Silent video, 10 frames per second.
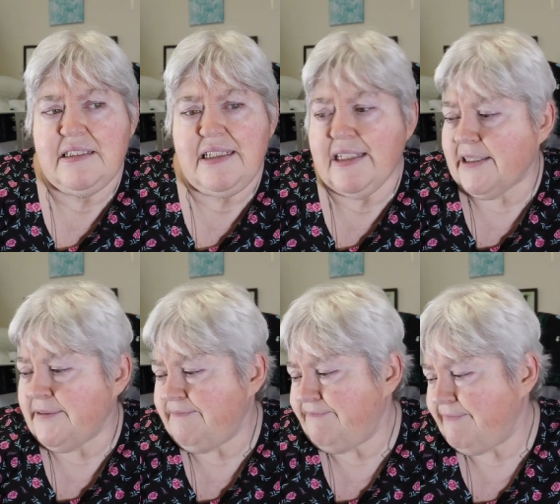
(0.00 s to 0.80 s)
Yeah.
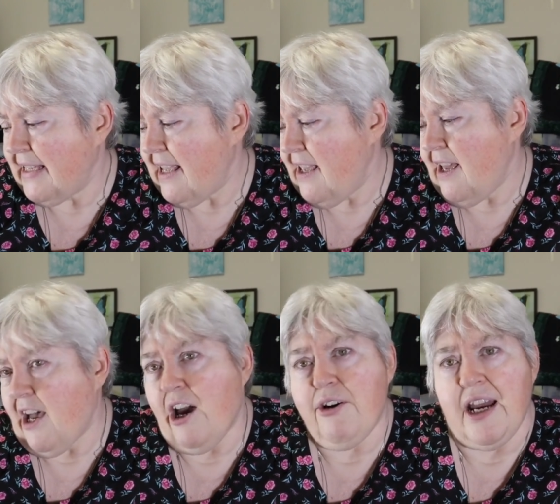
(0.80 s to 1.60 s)

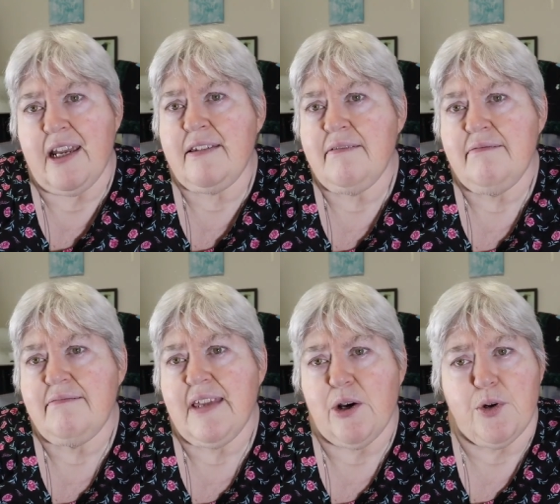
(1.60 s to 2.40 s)
Alright,
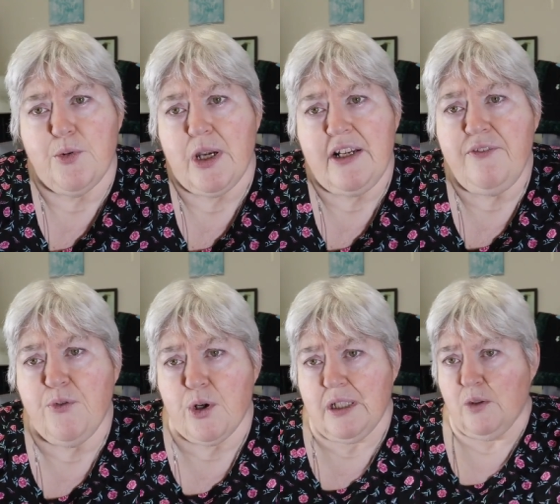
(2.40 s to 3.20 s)
now we're ready
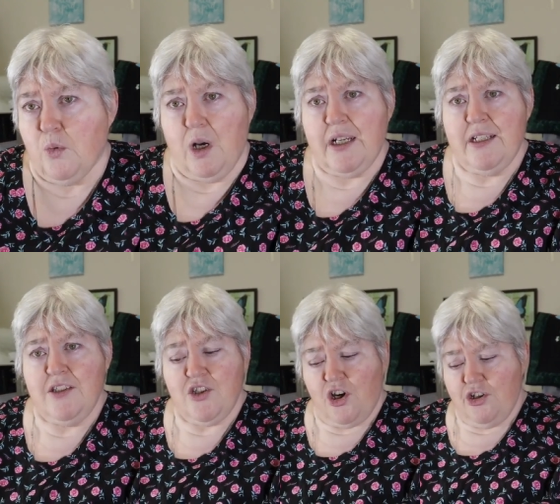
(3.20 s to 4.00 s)
for a little What in
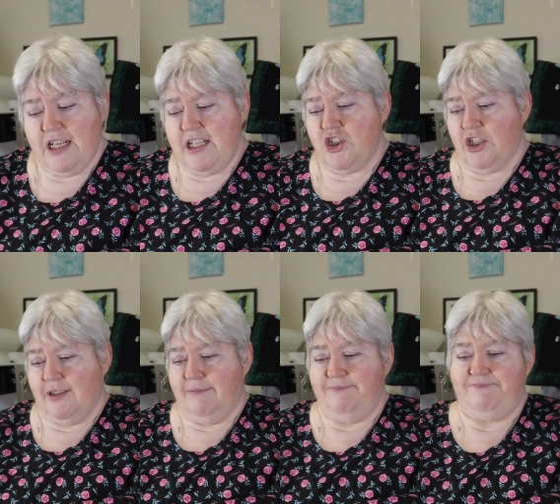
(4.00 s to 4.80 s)

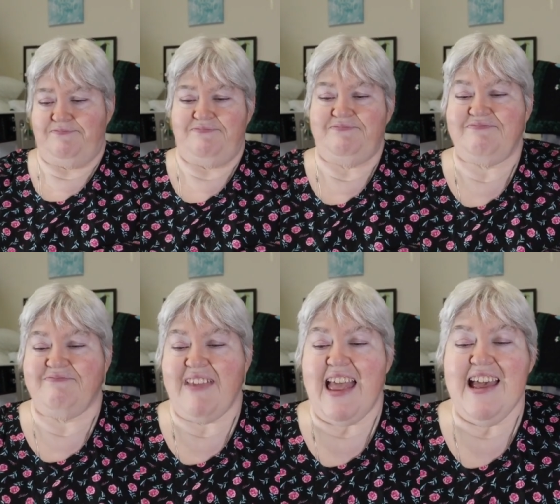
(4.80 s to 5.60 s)
Tarnation.
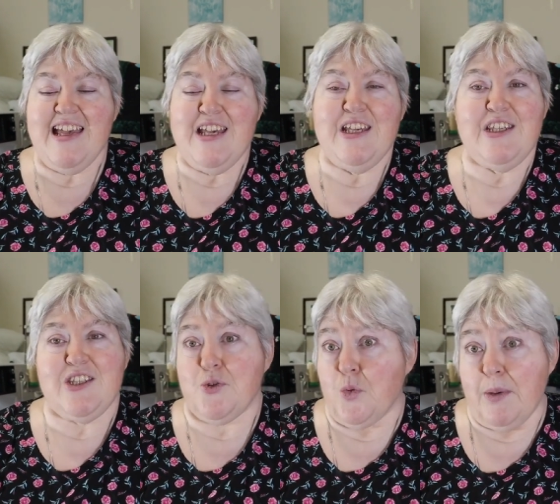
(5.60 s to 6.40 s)

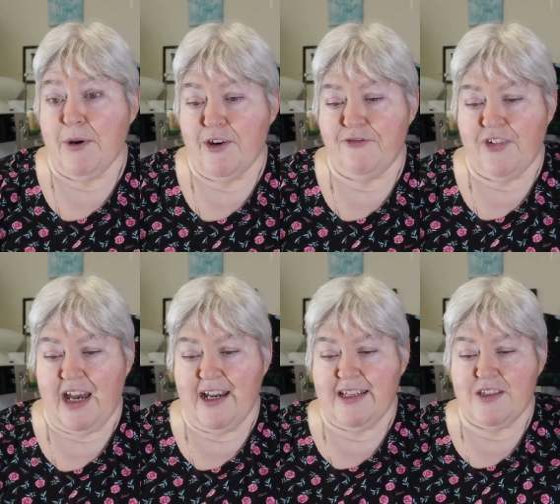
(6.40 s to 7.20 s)
Swimmer
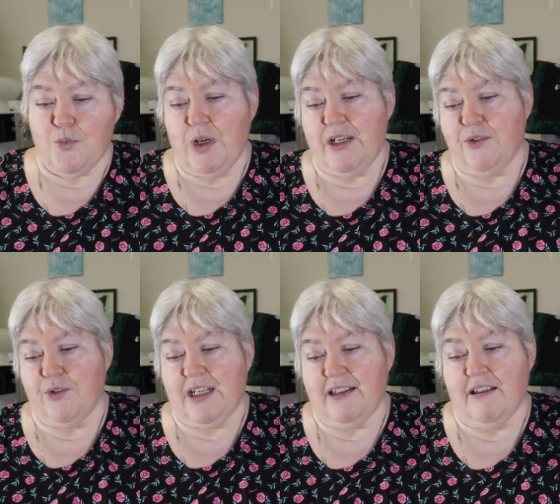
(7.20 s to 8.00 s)
finds wedding
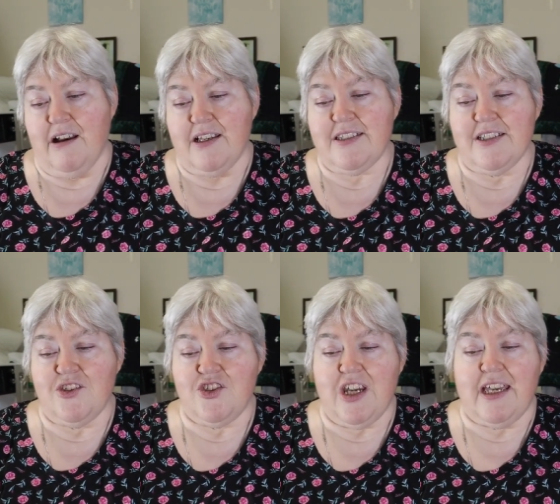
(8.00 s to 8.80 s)
ring lost
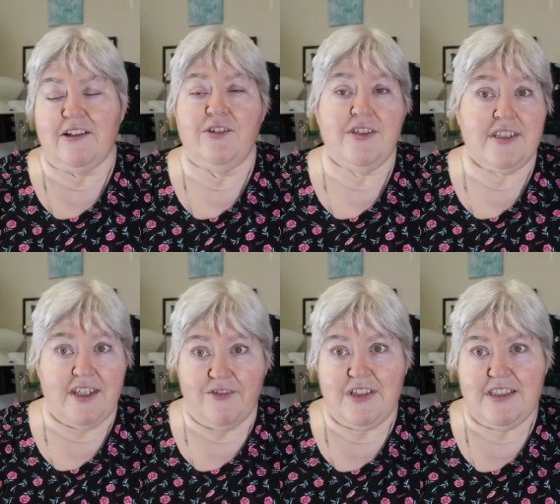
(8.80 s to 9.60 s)
in channel
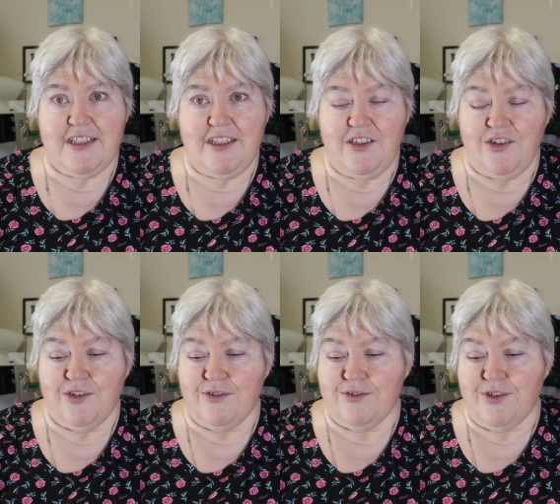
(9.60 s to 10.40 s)
17
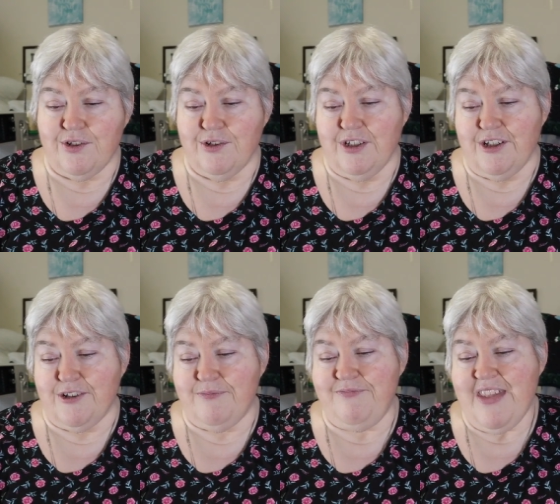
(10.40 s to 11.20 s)
years earlier.